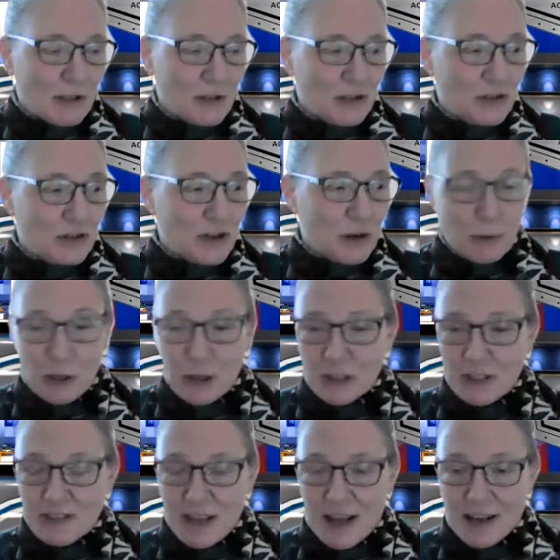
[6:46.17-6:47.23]
super
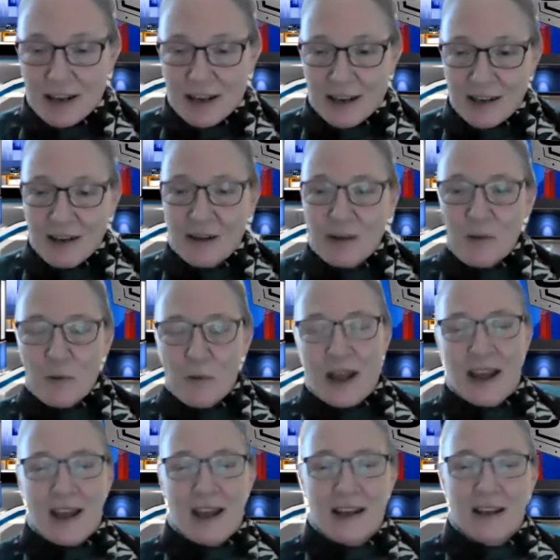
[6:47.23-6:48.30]
excited
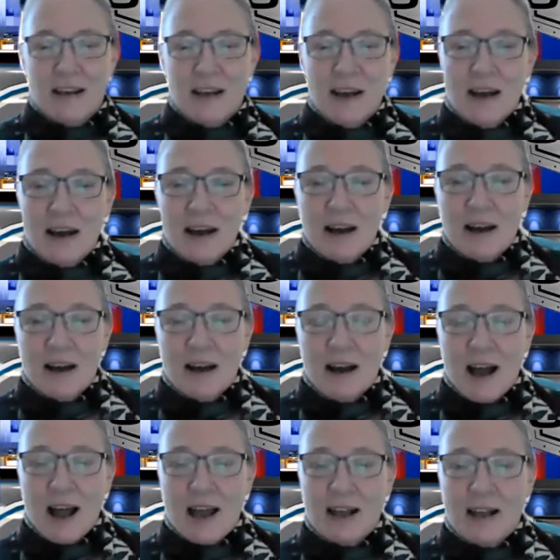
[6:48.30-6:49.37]
when
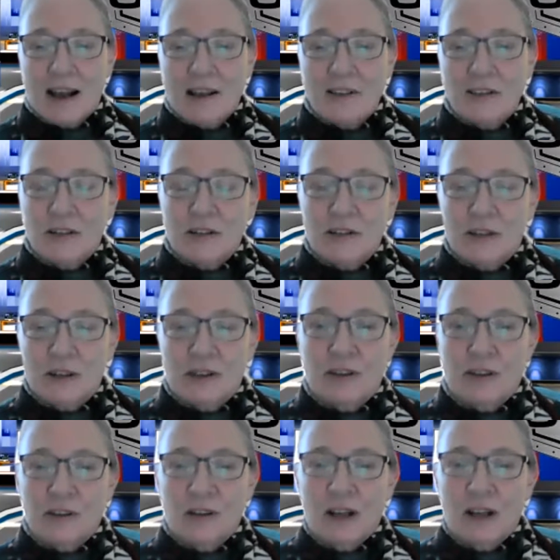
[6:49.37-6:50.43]
I got to
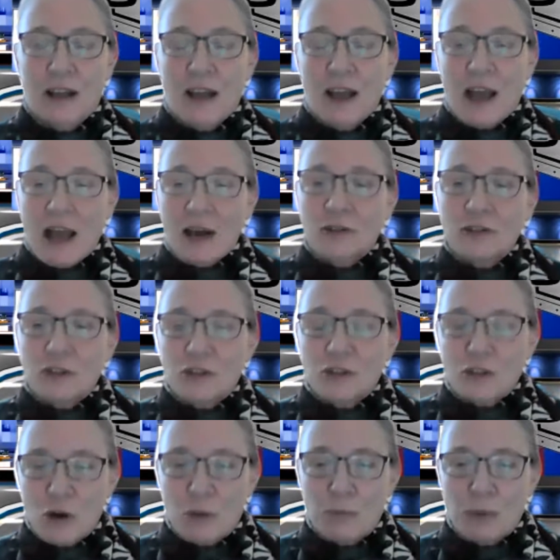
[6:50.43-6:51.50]
learn how to
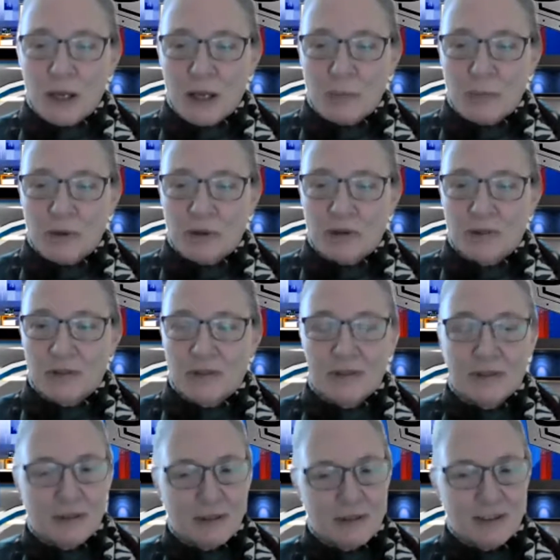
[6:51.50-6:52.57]
show people
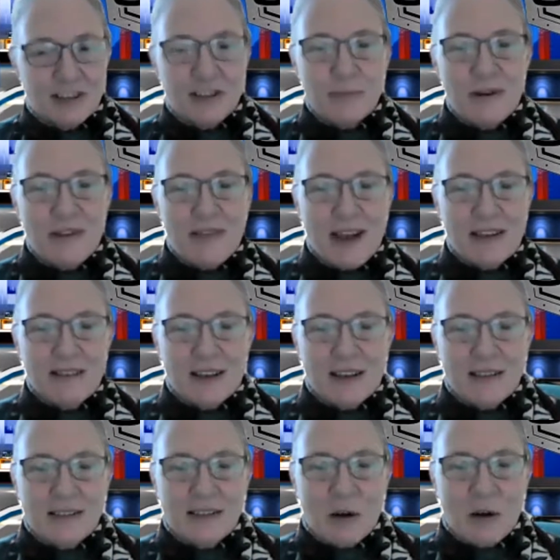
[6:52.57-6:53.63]
to spin that
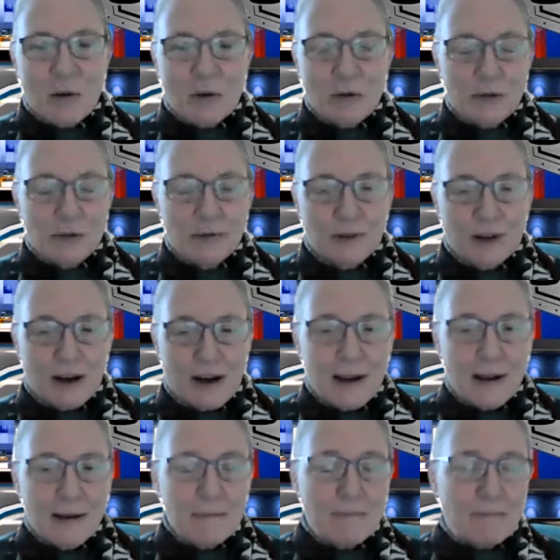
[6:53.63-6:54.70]
debt to gold. All
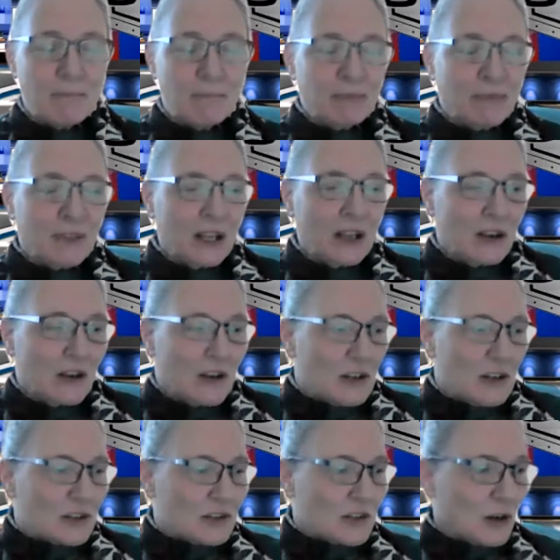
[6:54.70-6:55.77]
right.
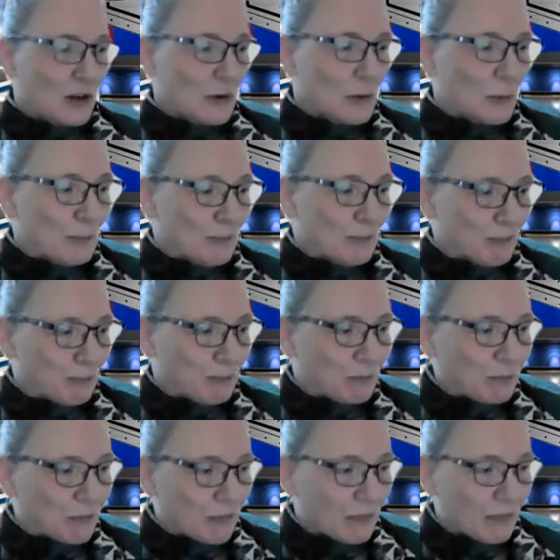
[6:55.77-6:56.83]
So
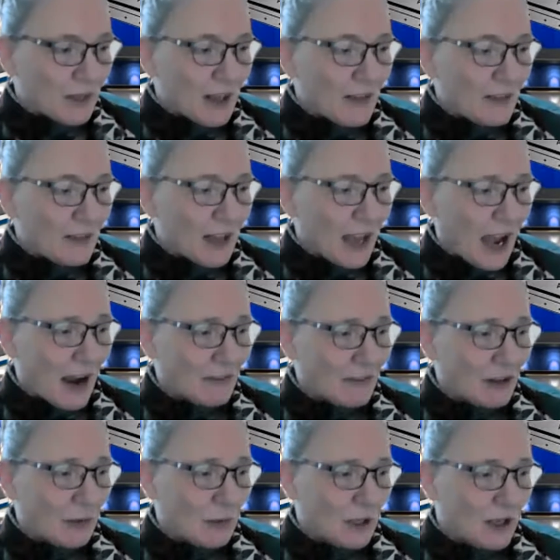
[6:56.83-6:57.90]
the
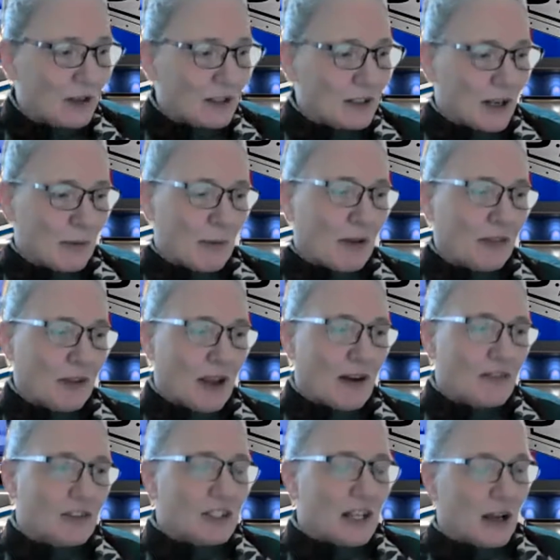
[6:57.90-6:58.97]
average, we already talked about the
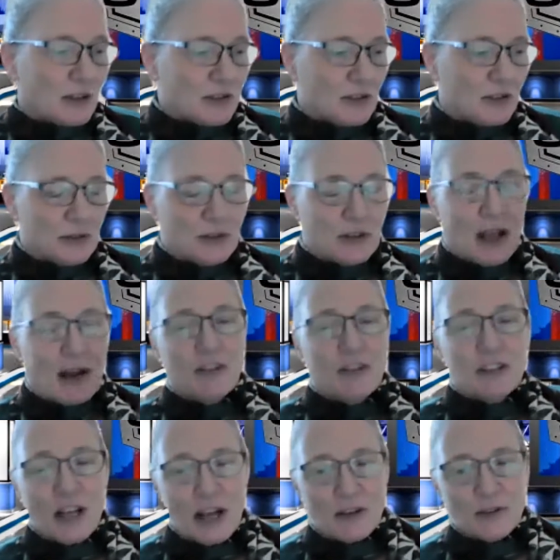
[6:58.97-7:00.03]
average household. The
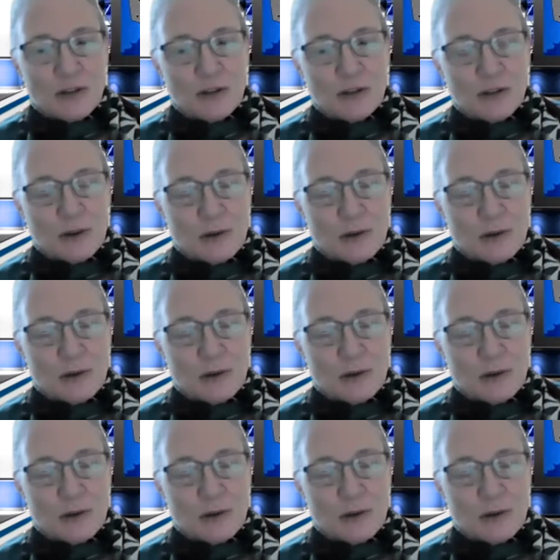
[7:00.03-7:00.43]
average household,